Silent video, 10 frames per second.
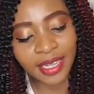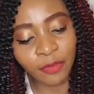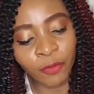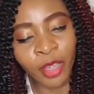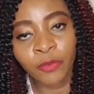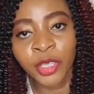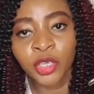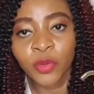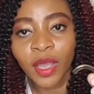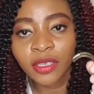Like, when
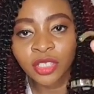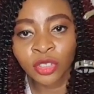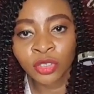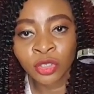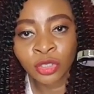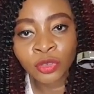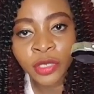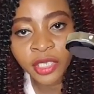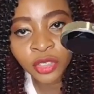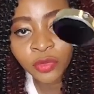you go out
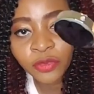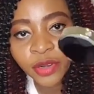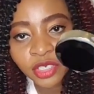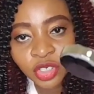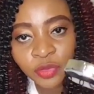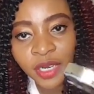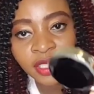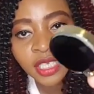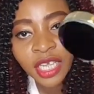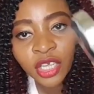to a
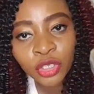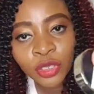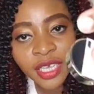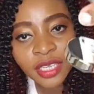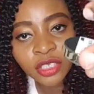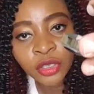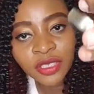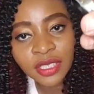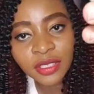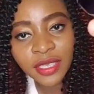restaurant, you can
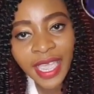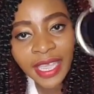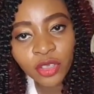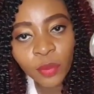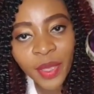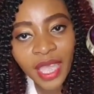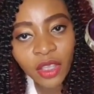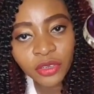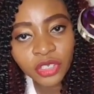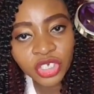use this to hang your
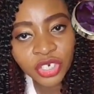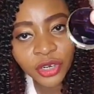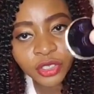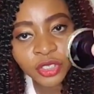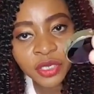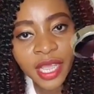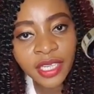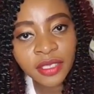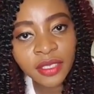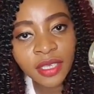bag on the chair so that
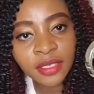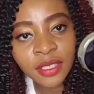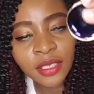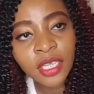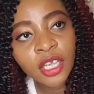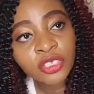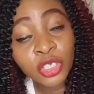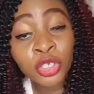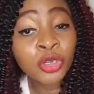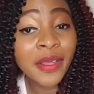it doesn't,
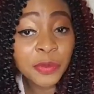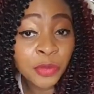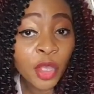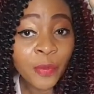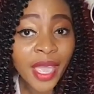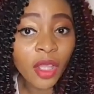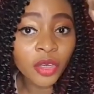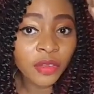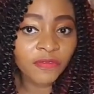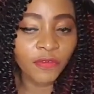so you don't have to put your bag
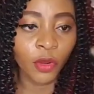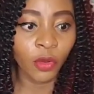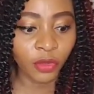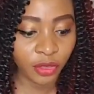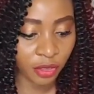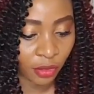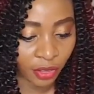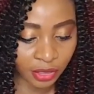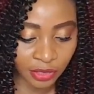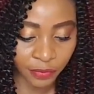on the floor.
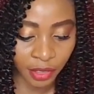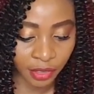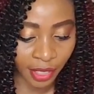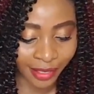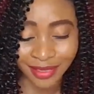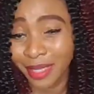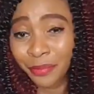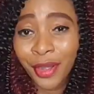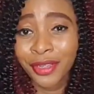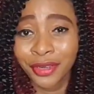So this is really nice
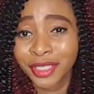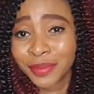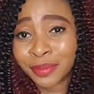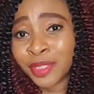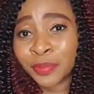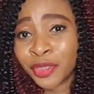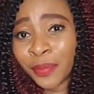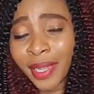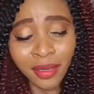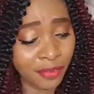because apparently you're not supposed to put
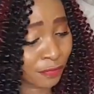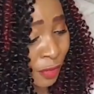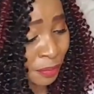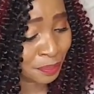your bag on the floor.